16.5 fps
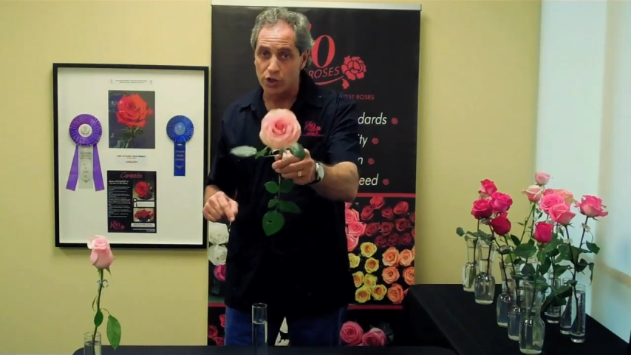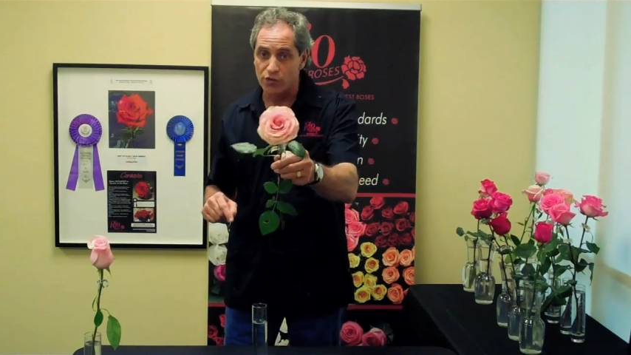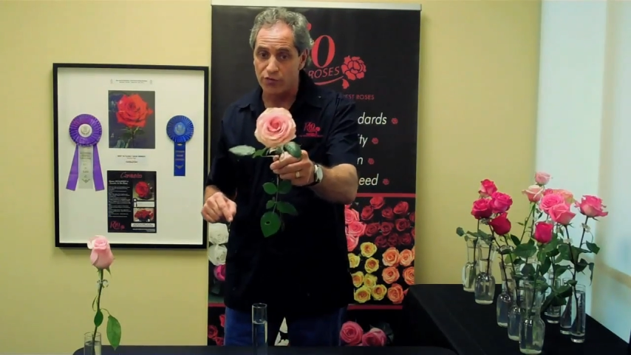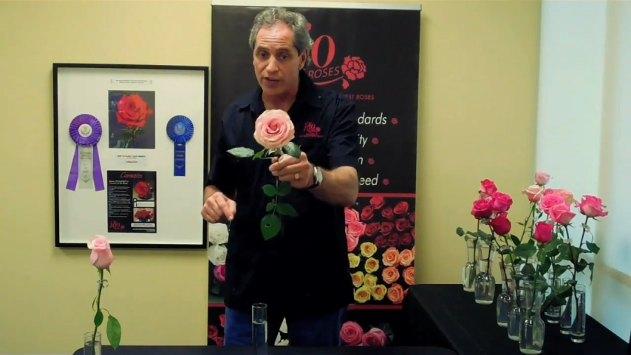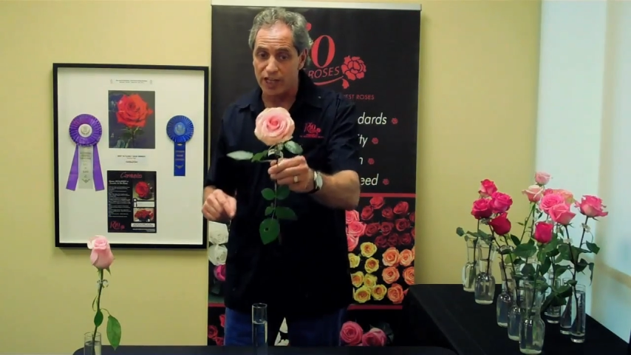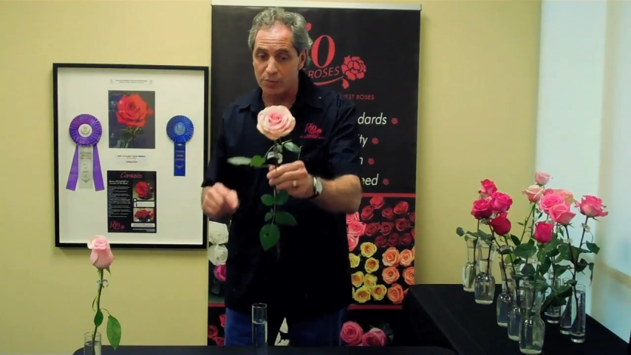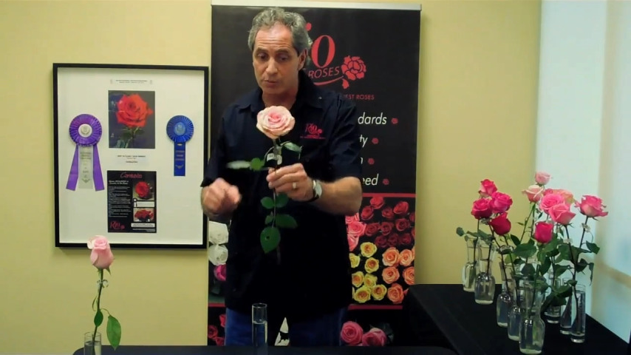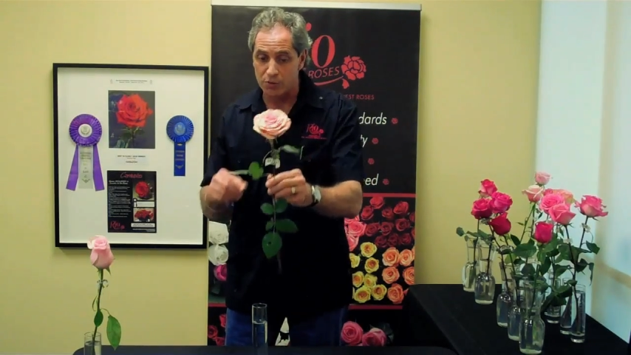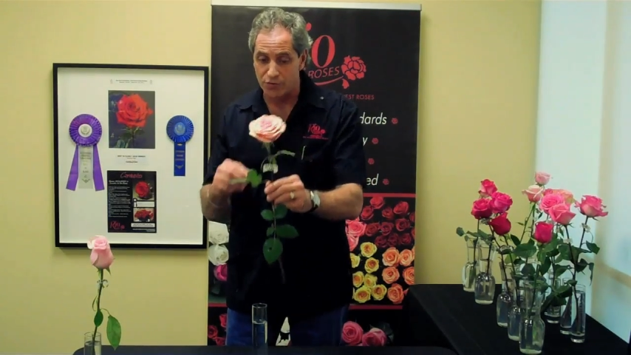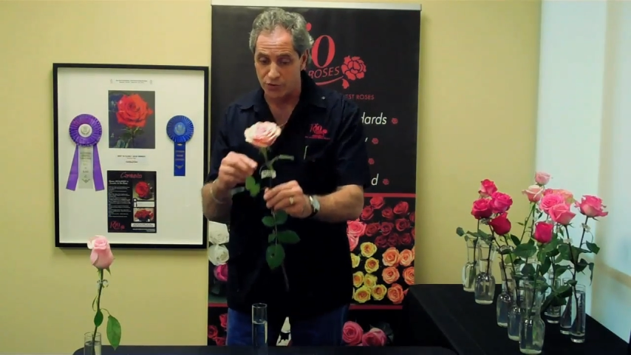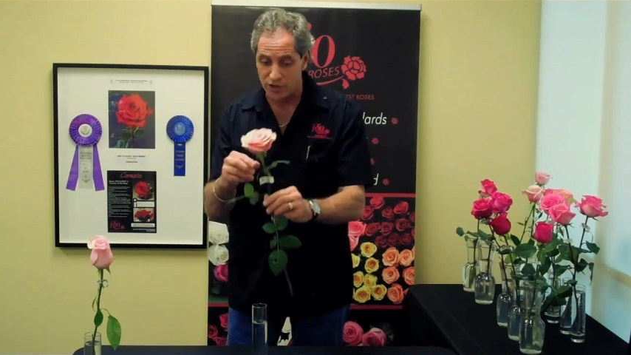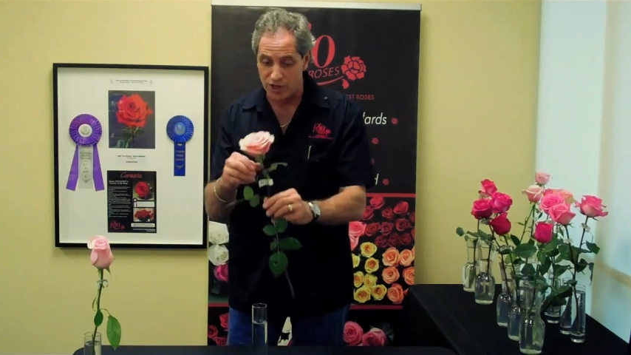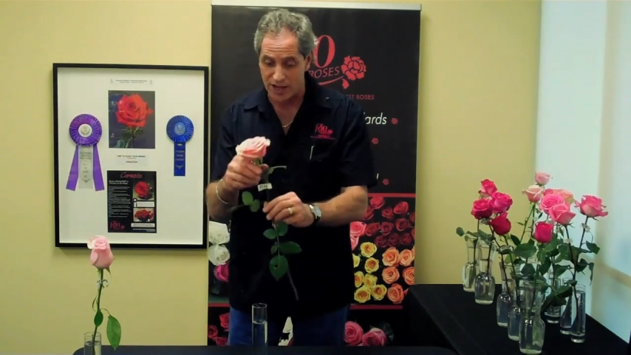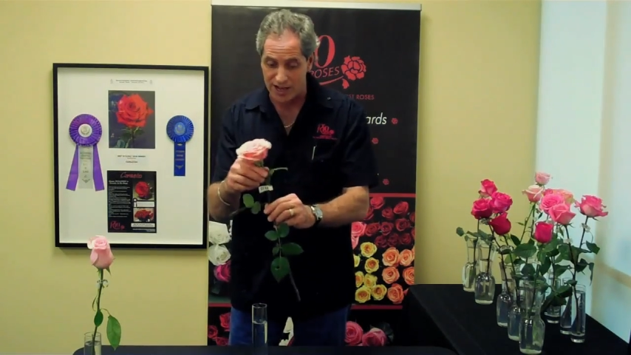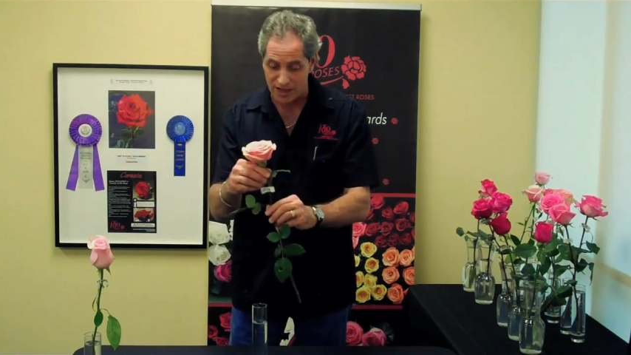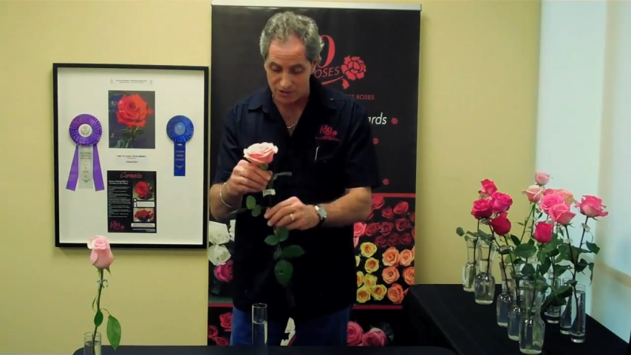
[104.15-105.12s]
available for
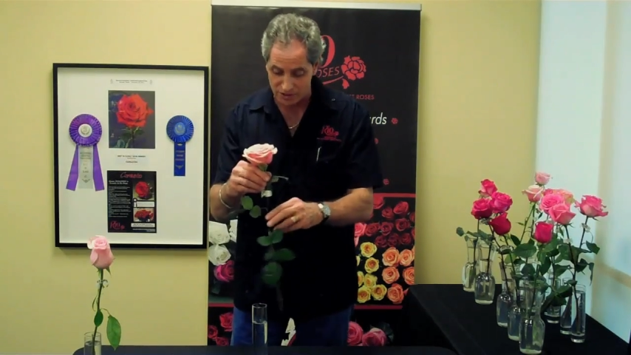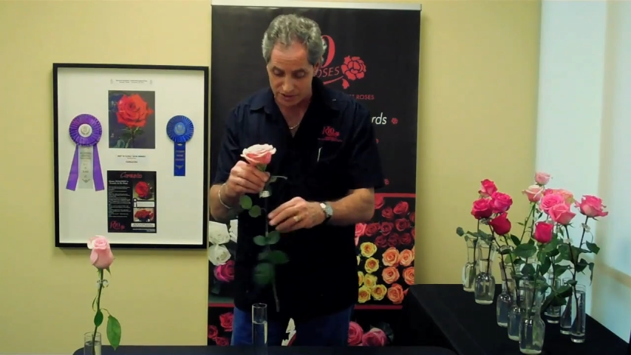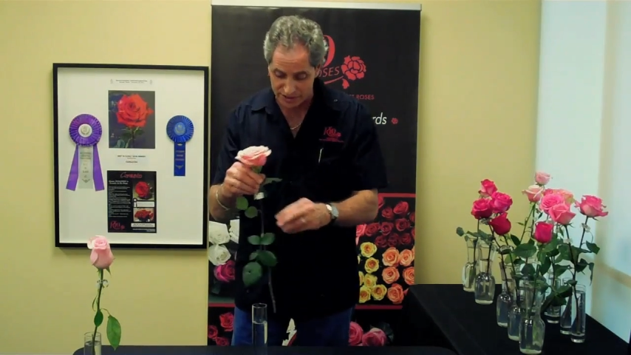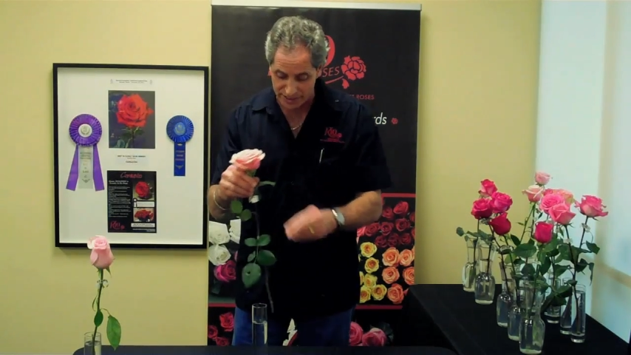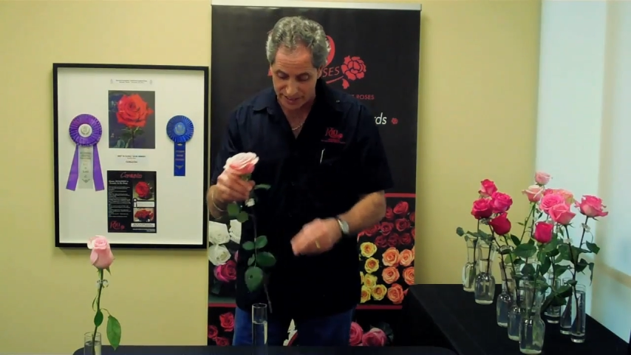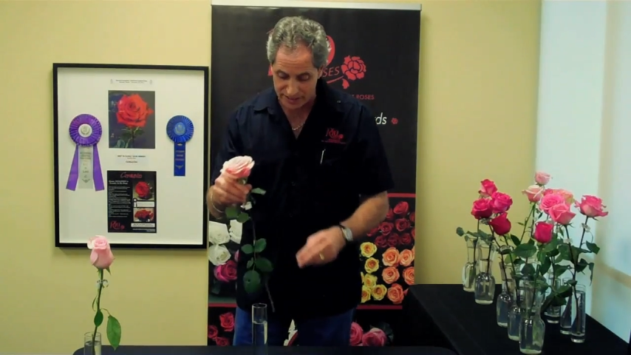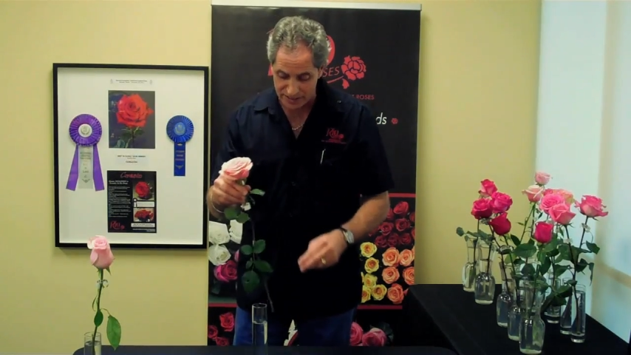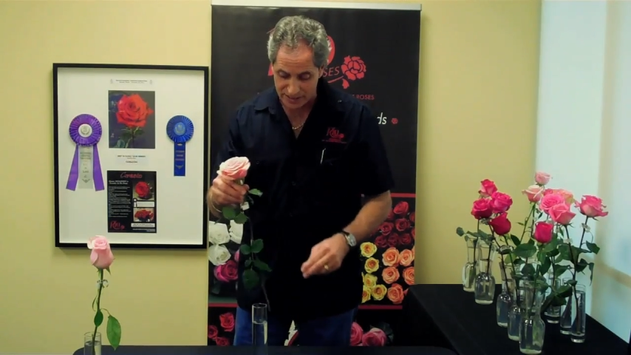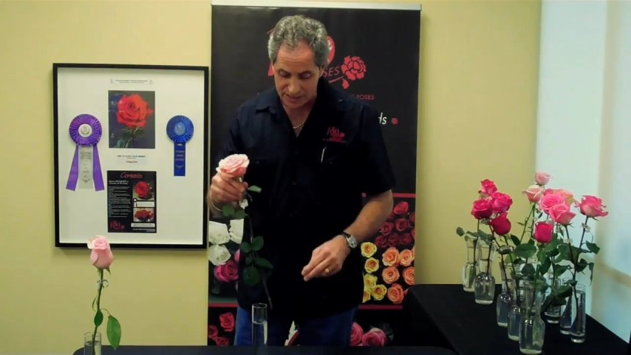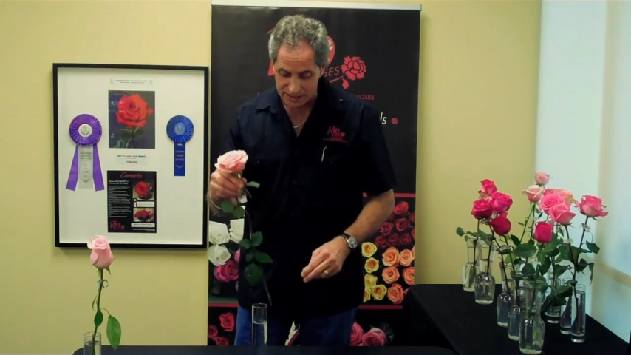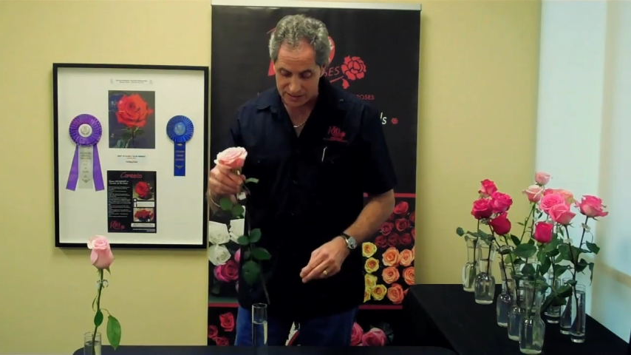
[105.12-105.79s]
the holiday.